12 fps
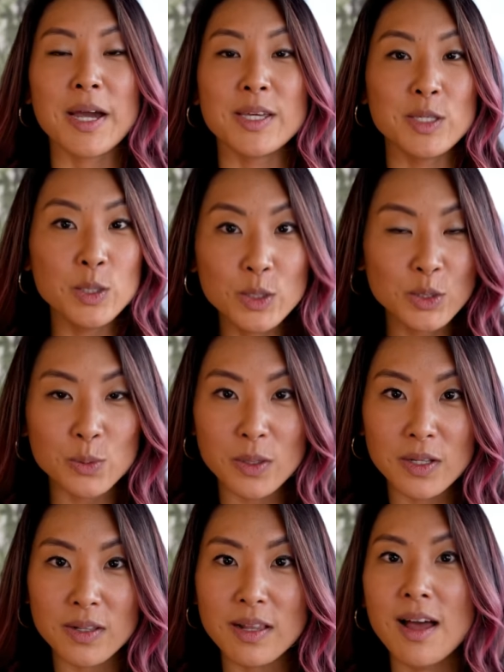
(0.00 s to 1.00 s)
my
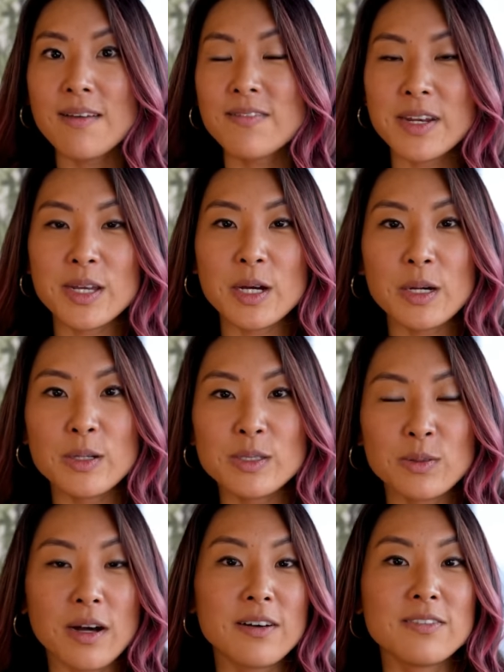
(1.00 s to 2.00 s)
usual
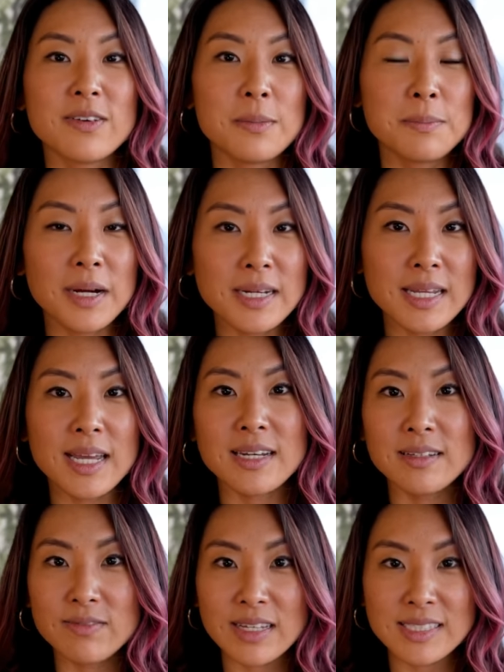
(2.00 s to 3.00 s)
videos of money and
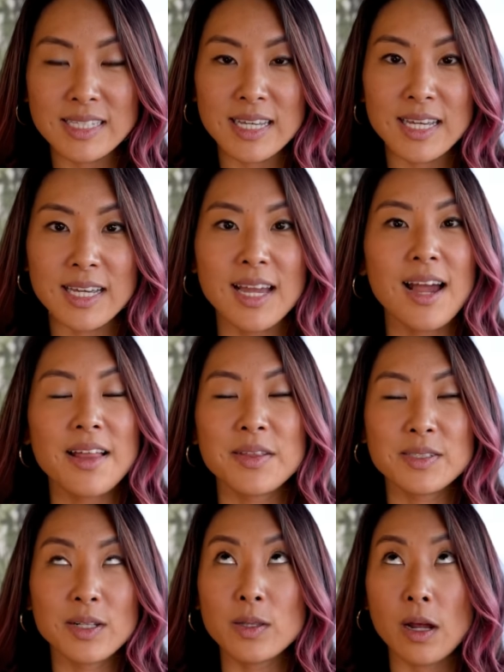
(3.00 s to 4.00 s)
investing.
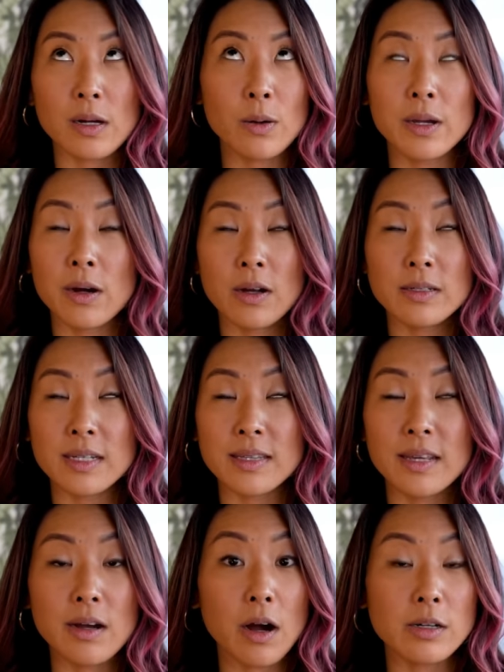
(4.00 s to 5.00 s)
There's a lot going on in
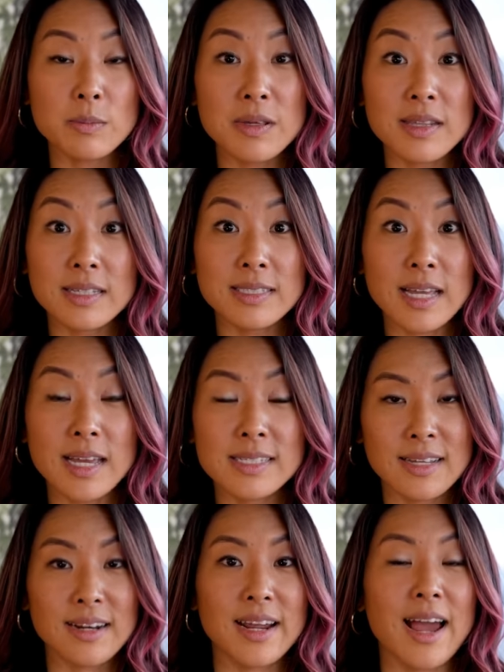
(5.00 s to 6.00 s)
the economy these
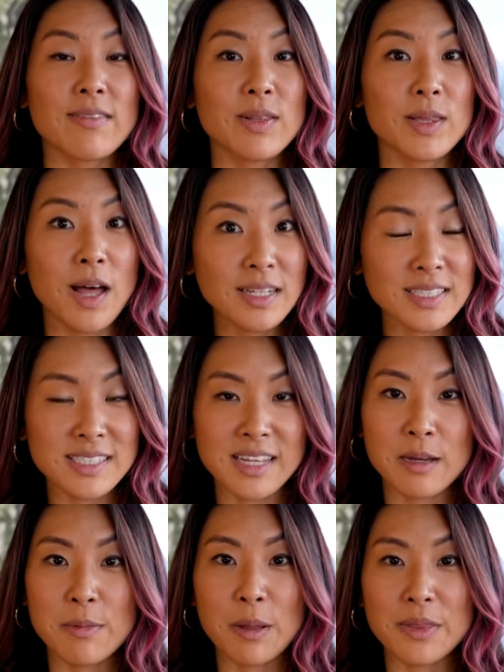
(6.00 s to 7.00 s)
days and I have a lot to
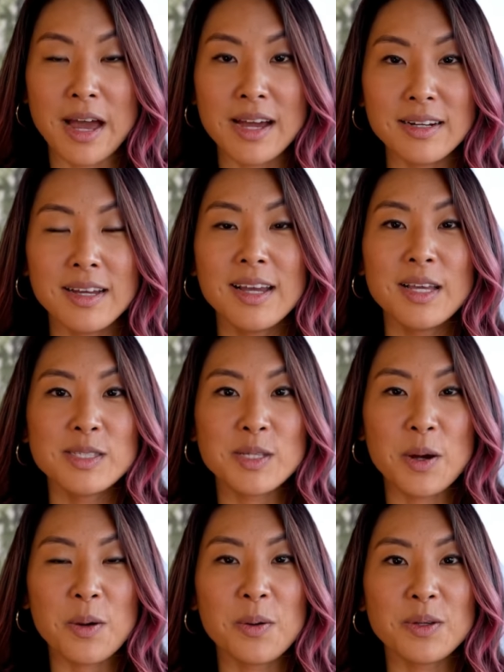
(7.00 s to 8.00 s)
say about that.
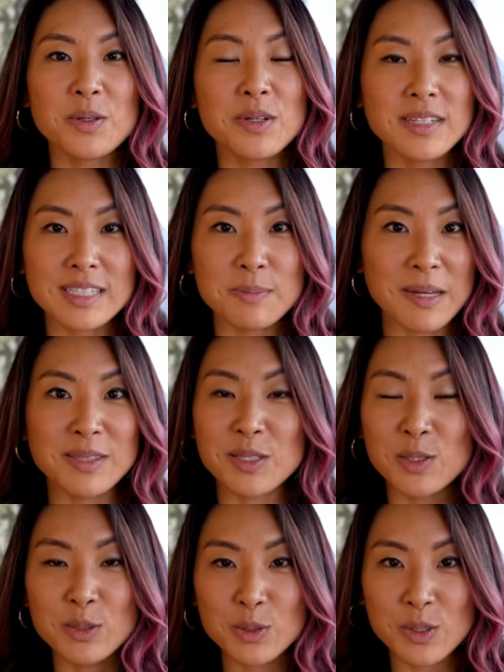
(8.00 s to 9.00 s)
So you can expect the
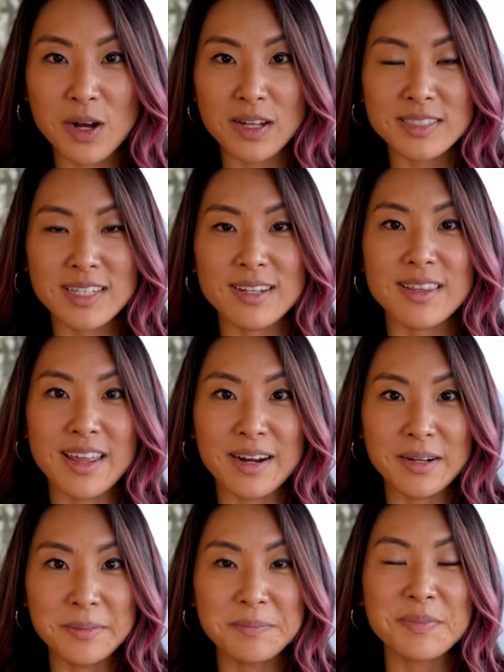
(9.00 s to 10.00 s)
usual content
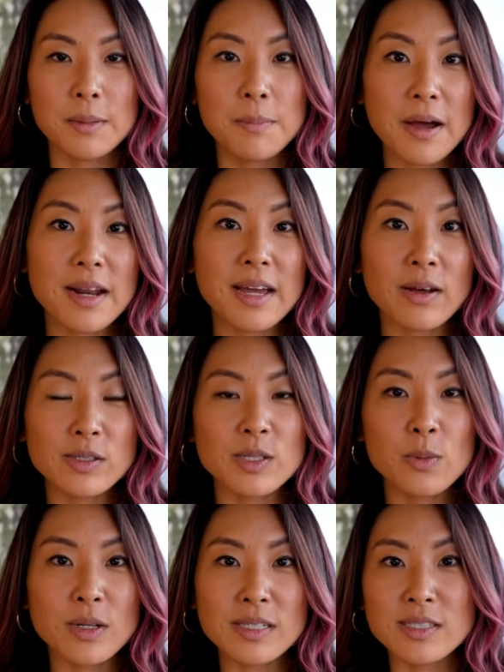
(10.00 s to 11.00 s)
there. But I
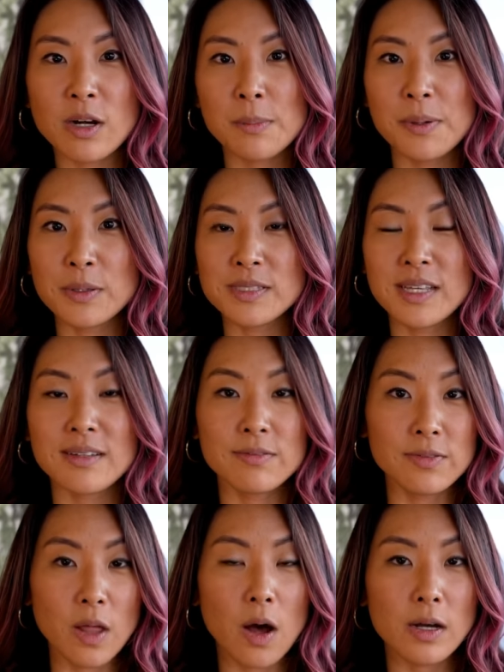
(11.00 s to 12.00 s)
also want to start posting
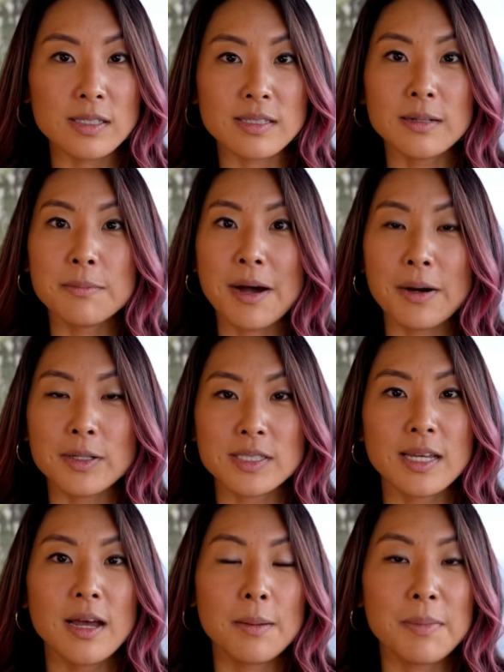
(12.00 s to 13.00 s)
vlogs
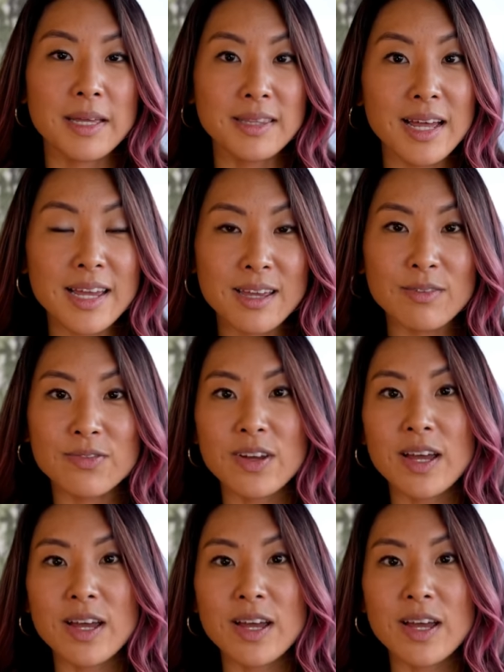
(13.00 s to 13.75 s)
about my life,